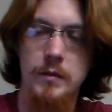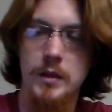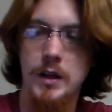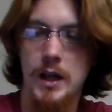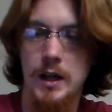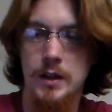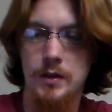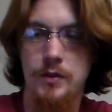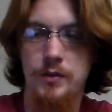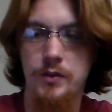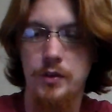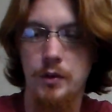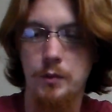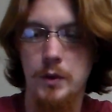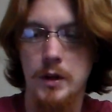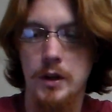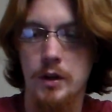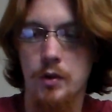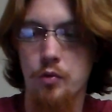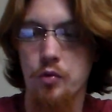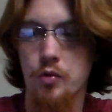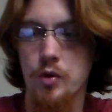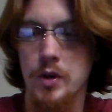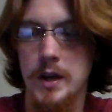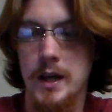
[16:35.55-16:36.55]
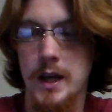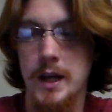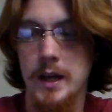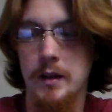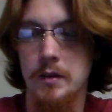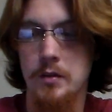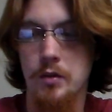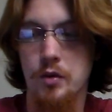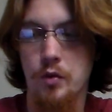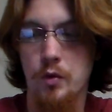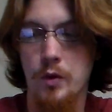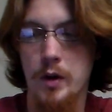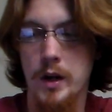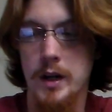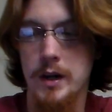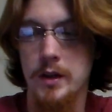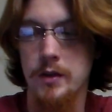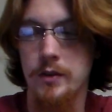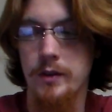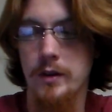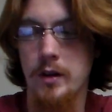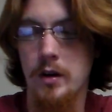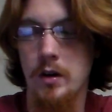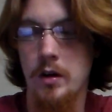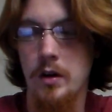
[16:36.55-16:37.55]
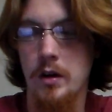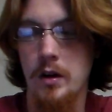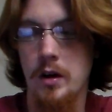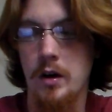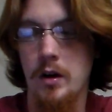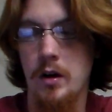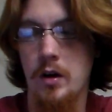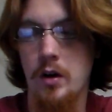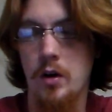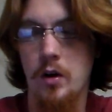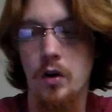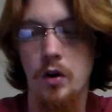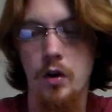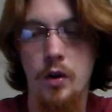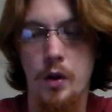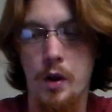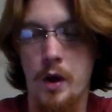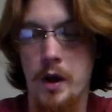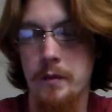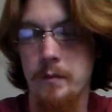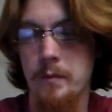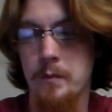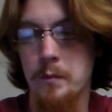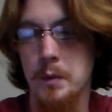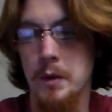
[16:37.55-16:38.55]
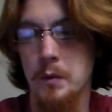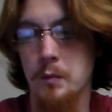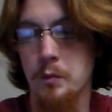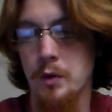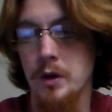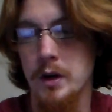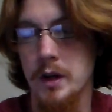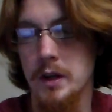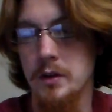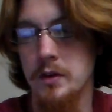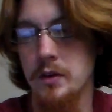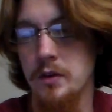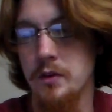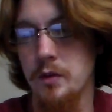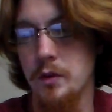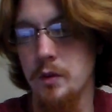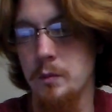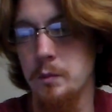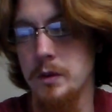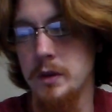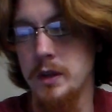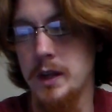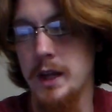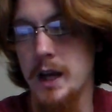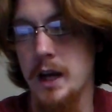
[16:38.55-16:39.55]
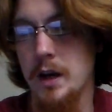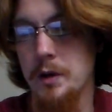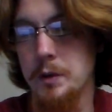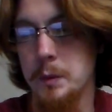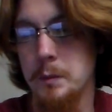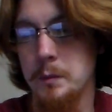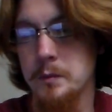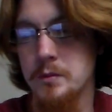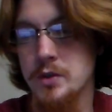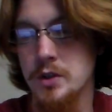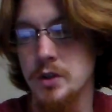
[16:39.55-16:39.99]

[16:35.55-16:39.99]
I still want to create. Create is all I've been wanting to do, but now